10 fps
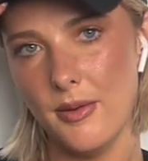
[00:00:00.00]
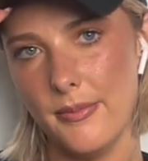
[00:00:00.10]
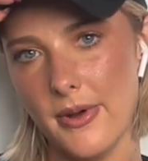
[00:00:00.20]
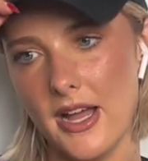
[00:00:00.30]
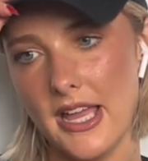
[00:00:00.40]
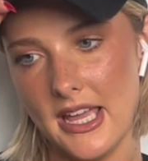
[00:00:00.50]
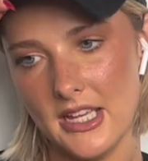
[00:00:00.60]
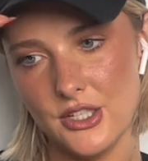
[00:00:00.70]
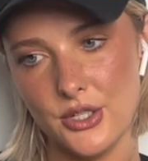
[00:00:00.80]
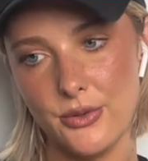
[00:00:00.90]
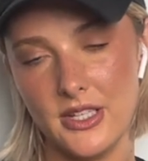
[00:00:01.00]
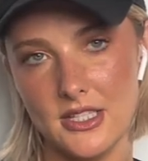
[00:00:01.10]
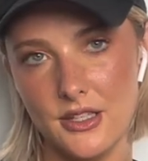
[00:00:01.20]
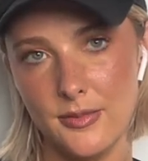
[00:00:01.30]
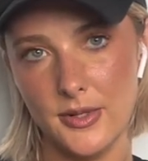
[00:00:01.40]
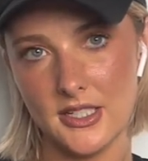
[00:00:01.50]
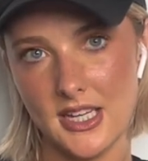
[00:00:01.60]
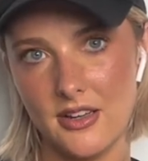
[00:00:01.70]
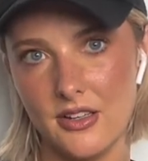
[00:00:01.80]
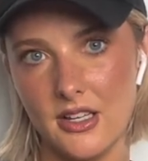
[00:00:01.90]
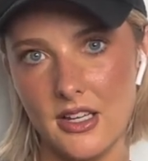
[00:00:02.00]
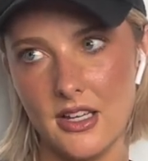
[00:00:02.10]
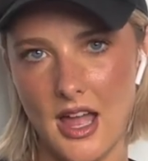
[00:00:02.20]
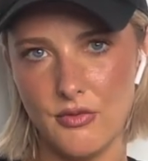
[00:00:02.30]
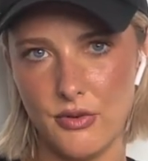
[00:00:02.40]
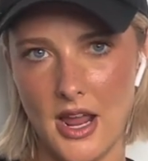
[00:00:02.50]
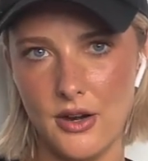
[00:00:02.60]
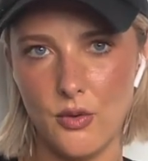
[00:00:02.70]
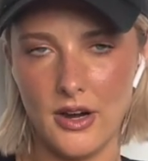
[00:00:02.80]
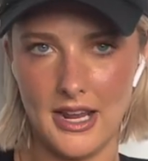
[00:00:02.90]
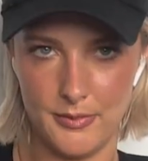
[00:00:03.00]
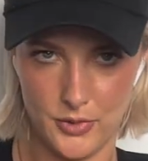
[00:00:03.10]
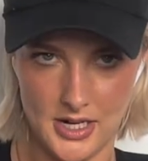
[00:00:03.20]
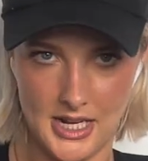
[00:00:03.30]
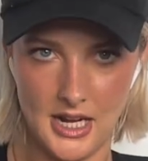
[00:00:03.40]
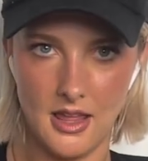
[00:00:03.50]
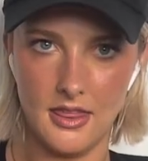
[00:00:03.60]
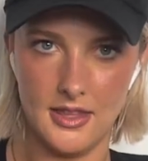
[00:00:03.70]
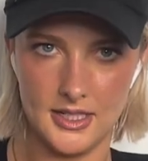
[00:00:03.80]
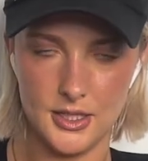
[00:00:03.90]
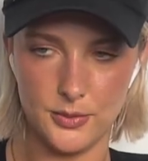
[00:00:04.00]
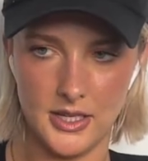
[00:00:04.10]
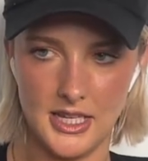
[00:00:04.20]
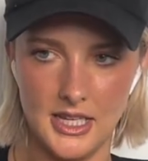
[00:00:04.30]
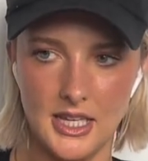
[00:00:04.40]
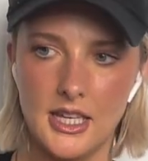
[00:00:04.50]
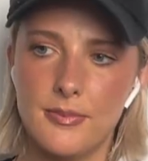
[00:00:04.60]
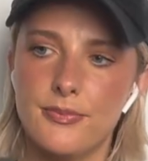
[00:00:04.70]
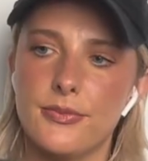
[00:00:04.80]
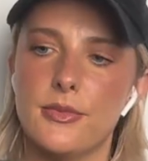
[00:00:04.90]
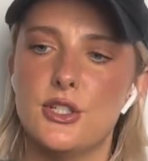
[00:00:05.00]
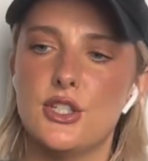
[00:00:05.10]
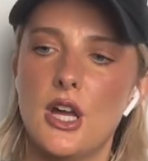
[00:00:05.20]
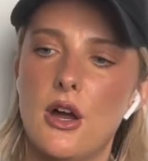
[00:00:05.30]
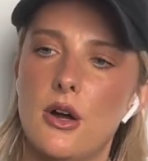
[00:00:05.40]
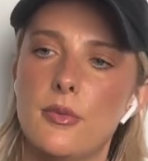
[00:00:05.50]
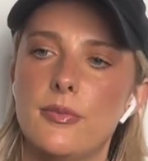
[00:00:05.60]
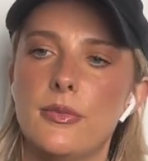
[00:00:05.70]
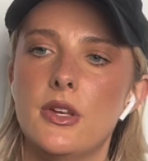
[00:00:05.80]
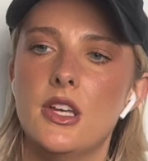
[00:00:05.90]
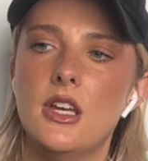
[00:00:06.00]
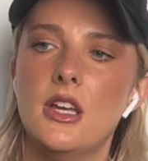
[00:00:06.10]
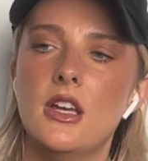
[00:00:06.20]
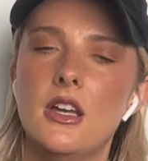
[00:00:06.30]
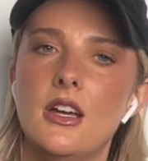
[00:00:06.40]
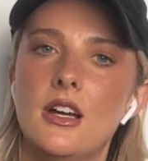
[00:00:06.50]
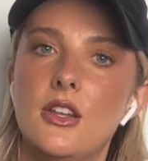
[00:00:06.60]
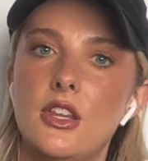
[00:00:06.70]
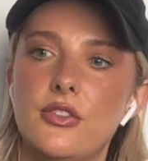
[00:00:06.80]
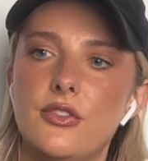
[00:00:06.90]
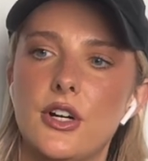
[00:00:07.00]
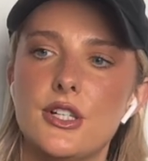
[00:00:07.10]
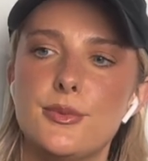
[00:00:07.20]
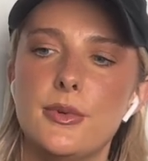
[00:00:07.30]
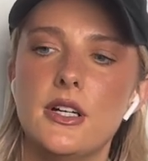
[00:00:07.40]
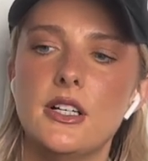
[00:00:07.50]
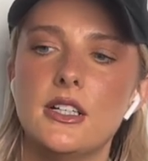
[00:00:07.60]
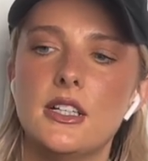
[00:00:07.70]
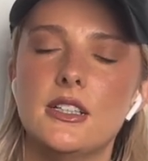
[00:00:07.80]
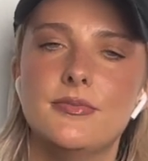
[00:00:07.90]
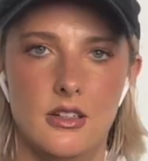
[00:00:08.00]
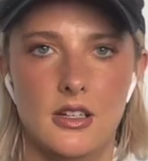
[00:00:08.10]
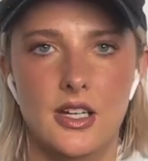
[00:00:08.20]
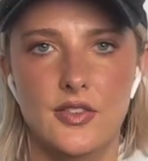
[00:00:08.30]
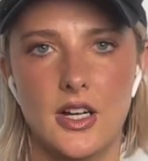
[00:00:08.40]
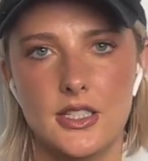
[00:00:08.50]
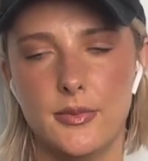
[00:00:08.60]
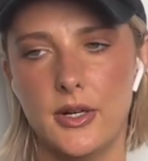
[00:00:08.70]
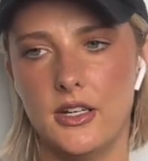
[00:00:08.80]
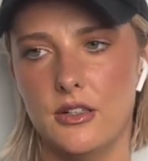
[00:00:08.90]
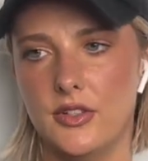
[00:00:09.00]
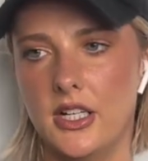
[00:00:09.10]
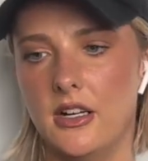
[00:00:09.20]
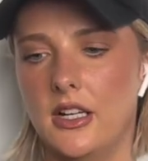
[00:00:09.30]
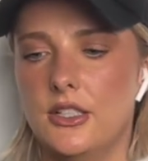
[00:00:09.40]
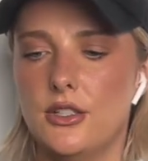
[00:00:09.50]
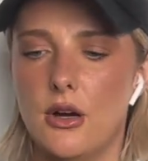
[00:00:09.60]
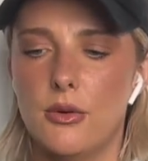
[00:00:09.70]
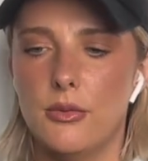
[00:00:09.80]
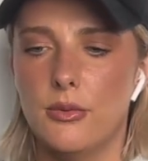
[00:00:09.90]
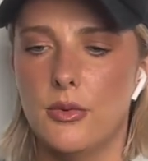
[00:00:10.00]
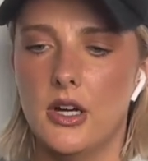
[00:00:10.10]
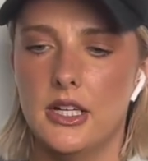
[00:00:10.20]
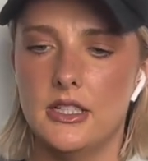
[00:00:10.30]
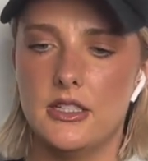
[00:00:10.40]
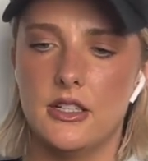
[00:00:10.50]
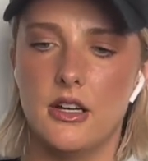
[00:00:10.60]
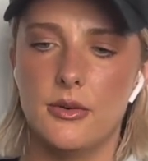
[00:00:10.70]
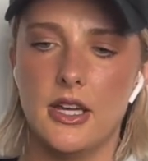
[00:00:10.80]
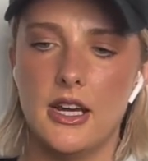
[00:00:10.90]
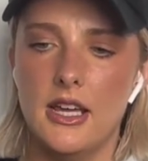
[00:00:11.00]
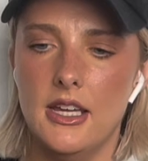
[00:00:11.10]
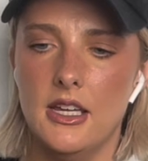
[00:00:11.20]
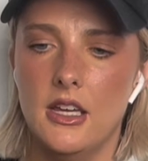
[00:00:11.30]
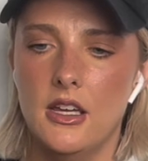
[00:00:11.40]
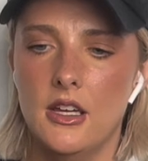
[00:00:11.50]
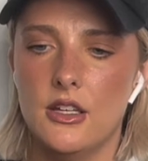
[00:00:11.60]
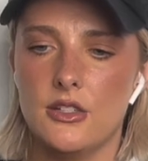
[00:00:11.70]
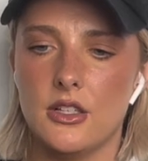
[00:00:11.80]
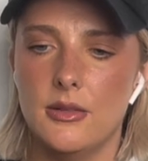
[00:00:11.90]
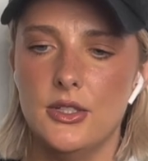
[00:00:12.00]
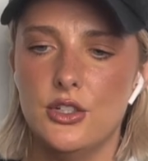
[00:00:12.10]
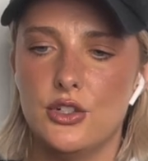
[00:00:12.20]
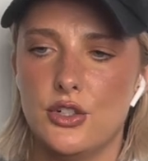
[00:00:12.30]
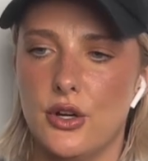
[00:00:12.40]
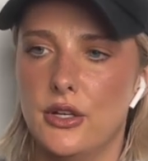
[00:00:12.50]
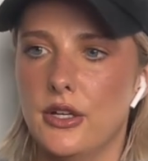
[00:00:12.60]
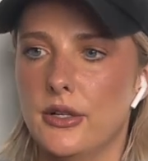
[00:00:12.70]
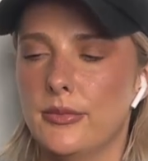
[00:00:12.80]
But so these are the books I have read or am reading this week. So the first book, I forgot to bring it over here and I don't want to go get it, so let me just show you.